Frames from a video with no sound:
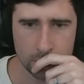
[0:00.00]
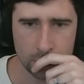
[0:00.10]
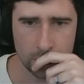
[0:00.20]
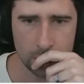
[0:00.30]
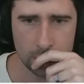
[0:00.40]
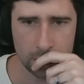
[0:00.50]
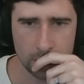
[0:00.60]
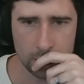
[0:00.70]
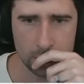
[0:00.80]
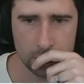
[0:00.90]
with
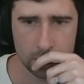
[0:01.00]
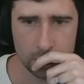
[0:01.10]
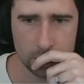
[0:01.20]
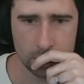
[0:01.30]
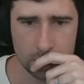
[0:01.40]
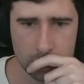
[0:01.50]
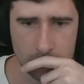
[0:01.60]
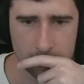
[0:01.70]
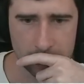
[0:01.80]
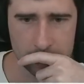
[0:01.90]

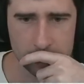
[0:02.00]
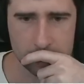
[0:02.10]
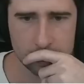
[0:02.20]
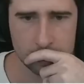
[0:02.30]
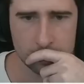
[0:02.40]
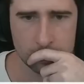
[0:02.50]
this,